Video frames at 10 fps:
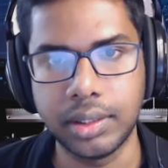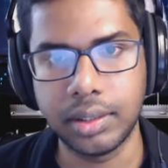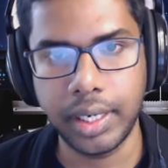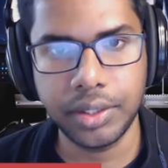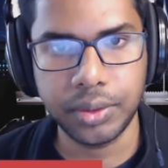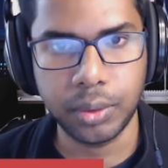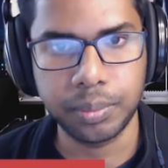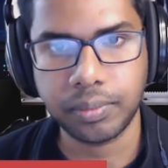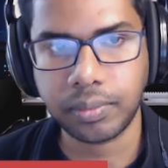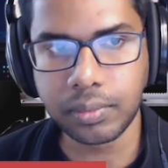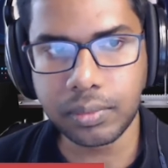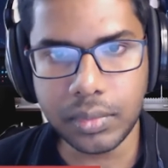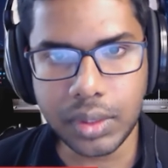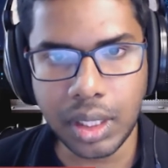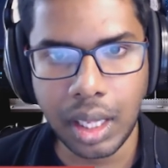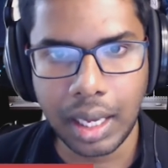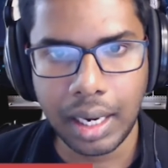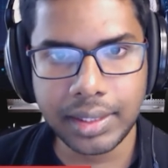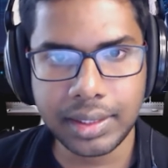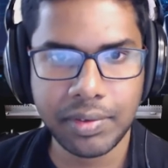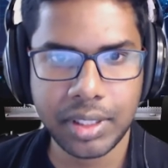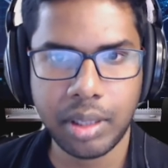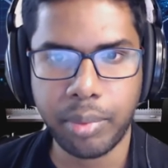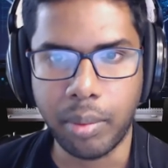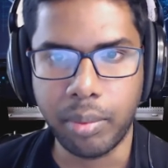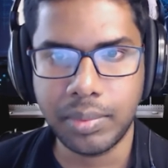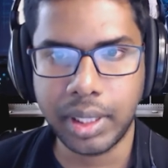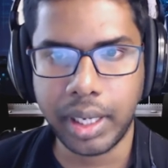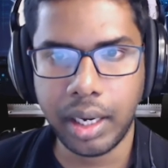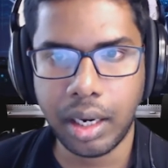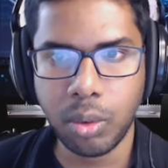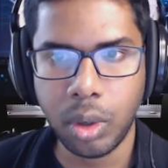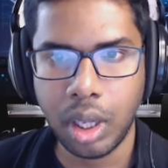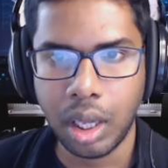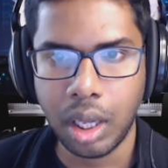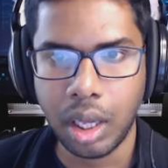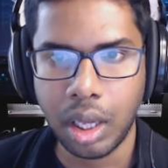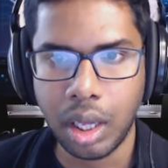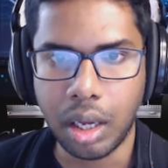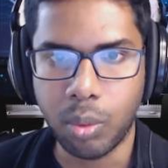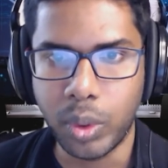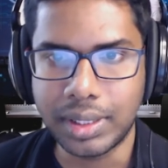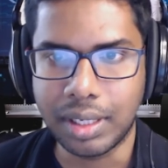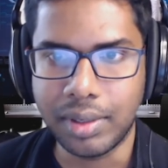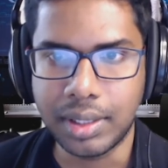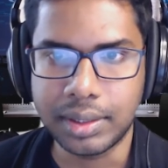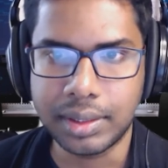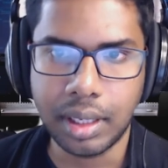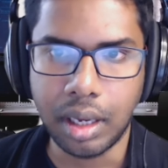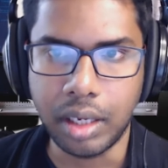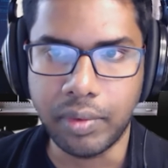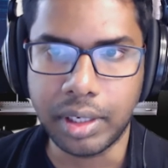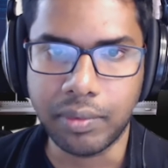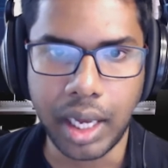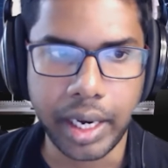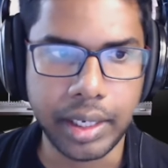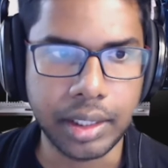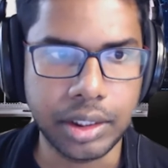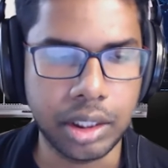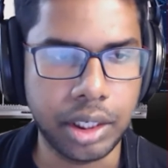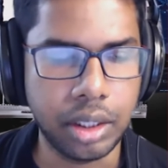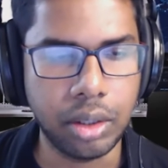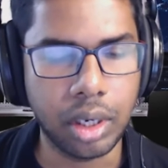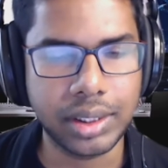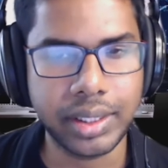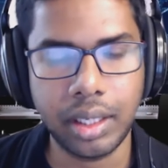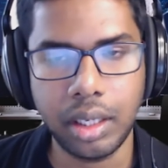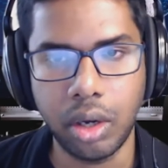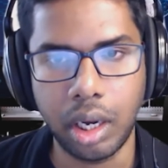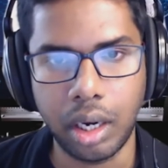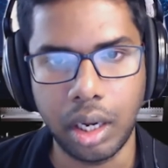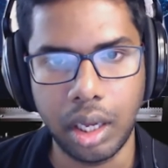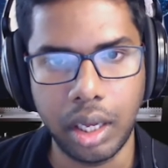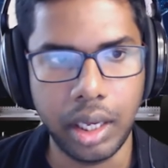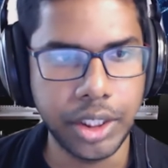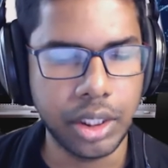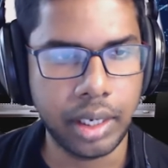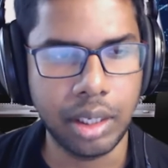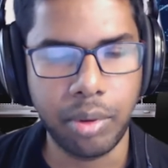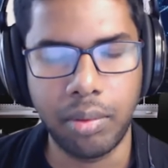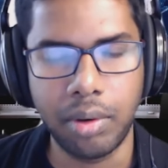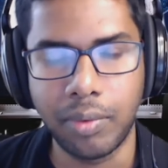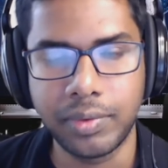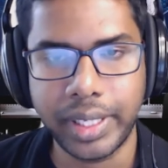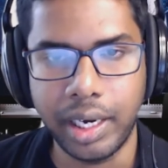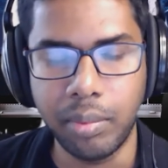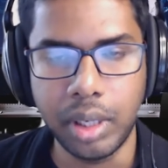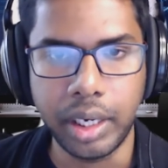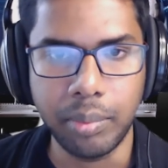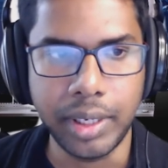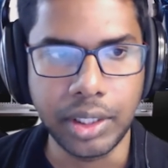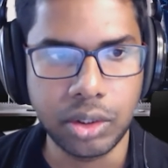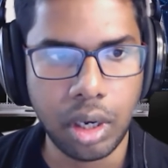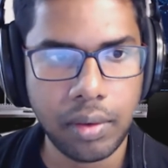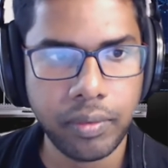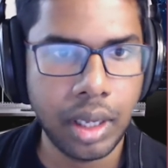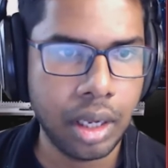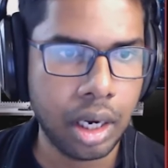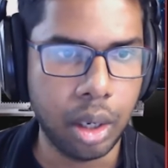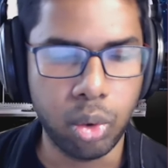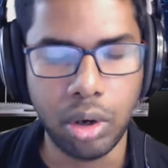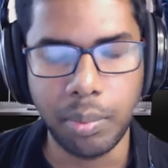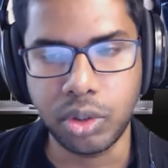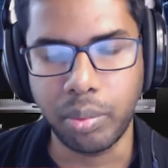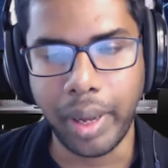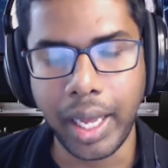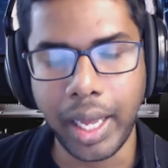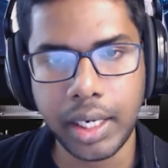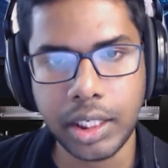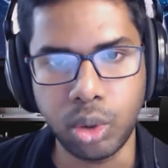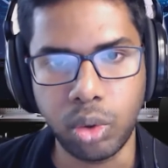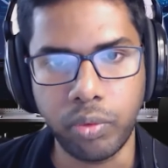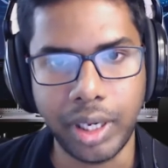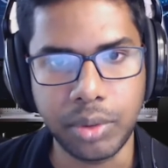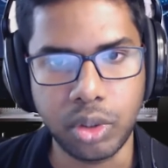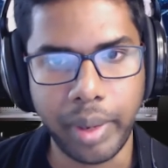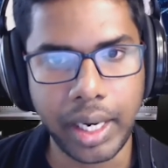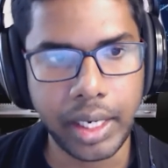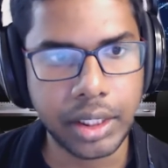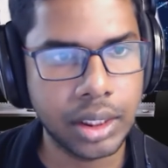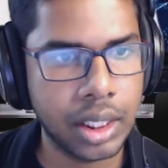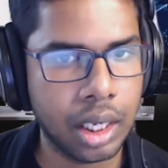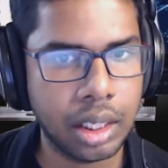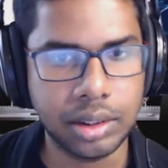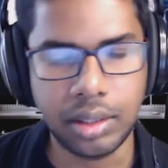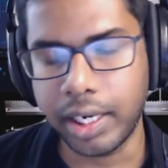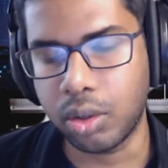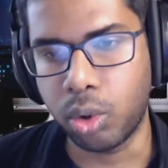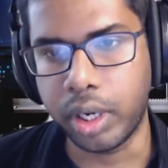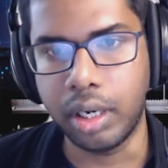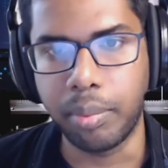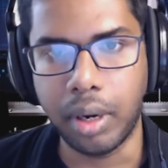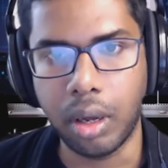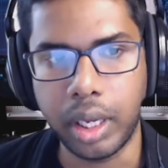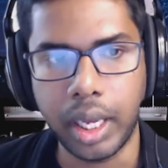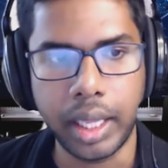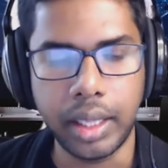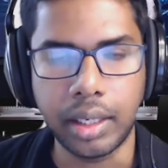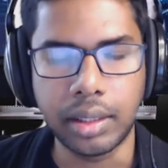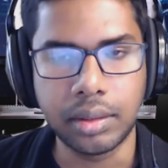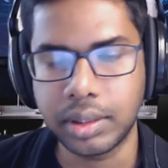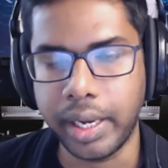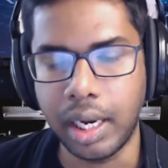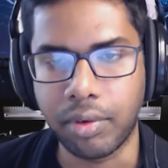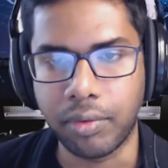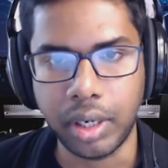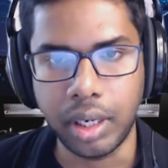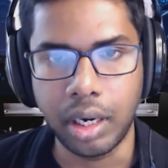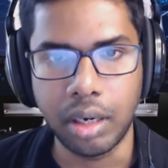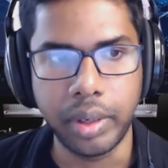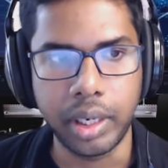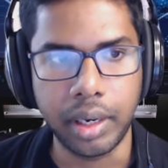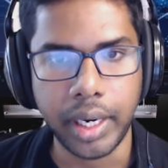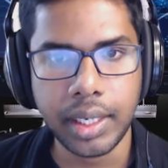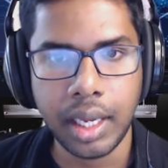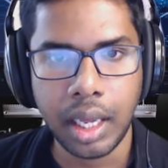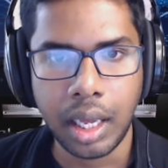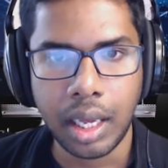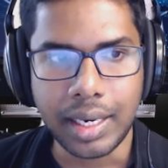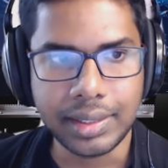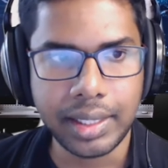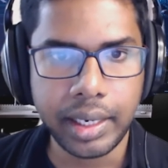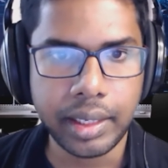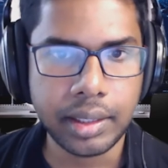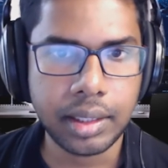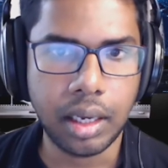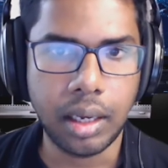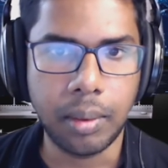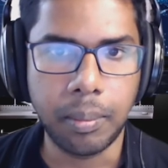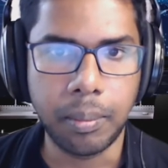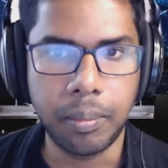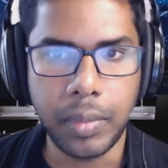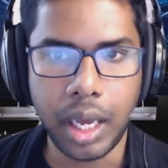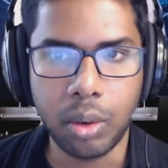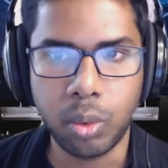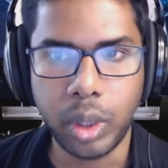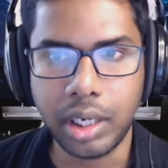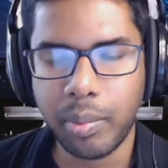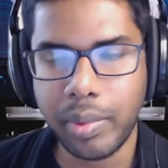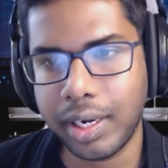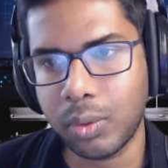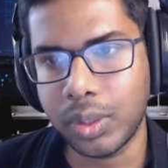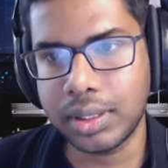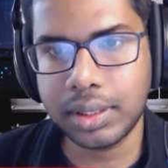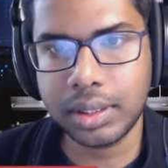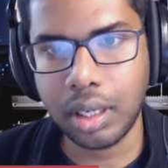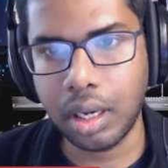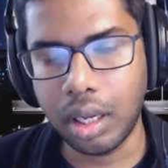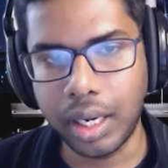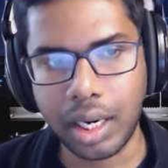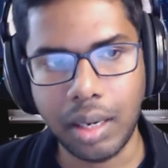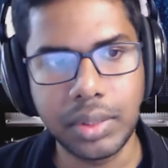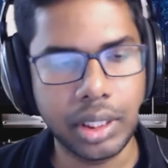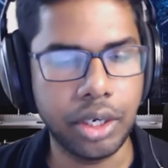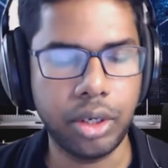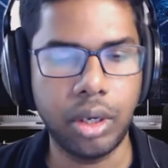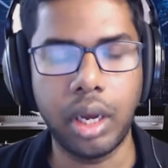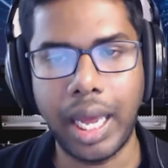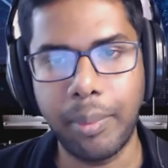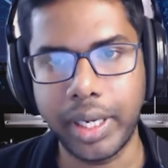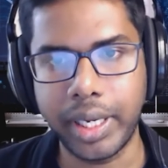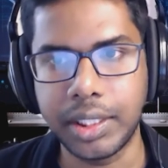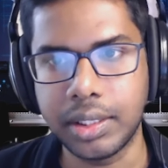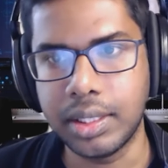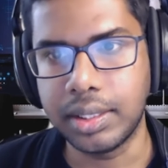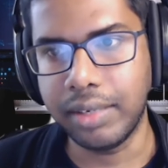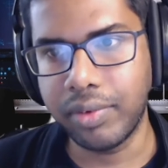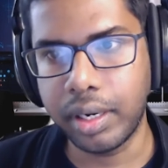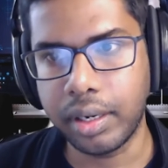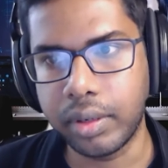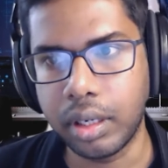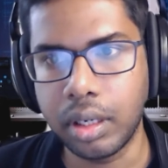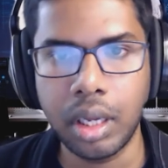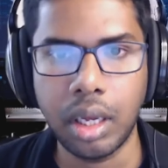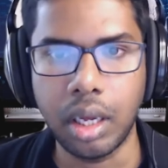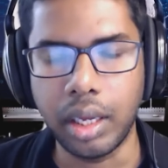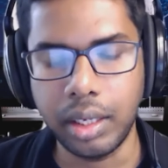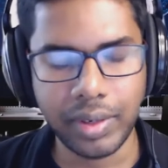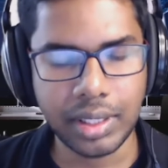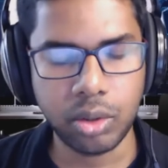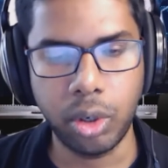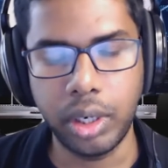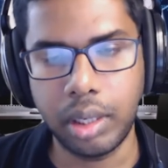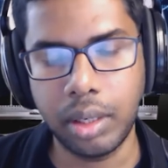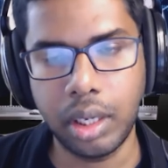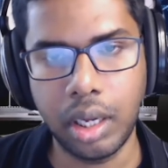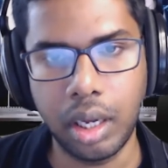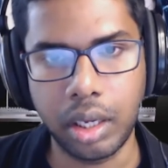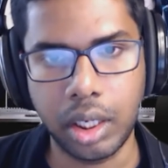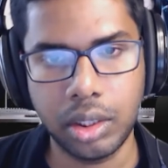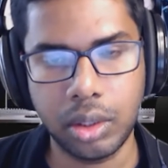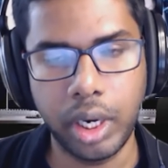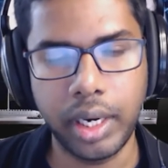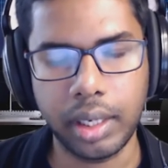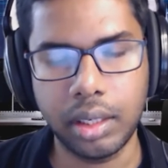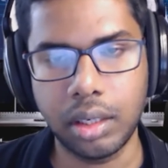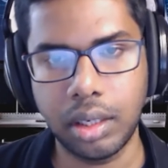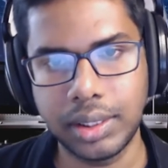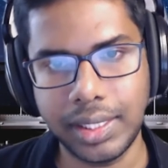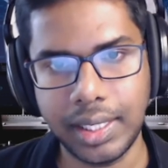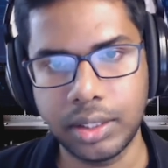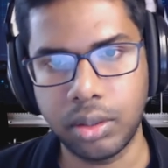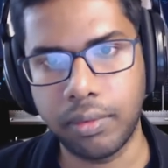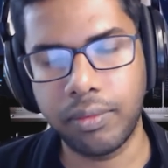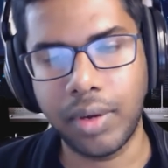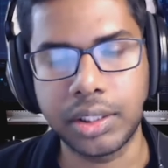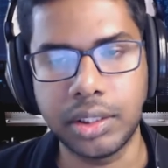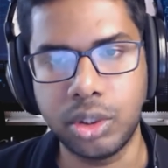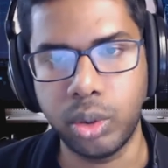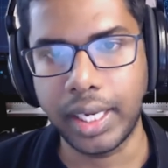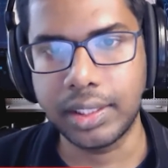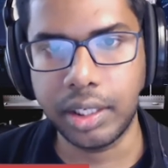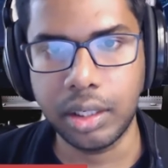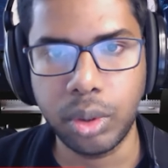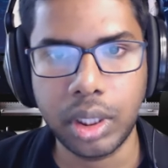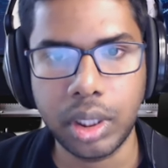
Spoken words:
right? So let's revisit the problems again now. With serverless event-driven architecture, you are ensuring the problem of scalability being solved. No ops to manage, no VMs to manage. Just write code and deploy, and then scale for free, unlimited, right? Resilient. Now, incoming requests that comes into your application is event-driven. Events going to trigger a series of functions to execute.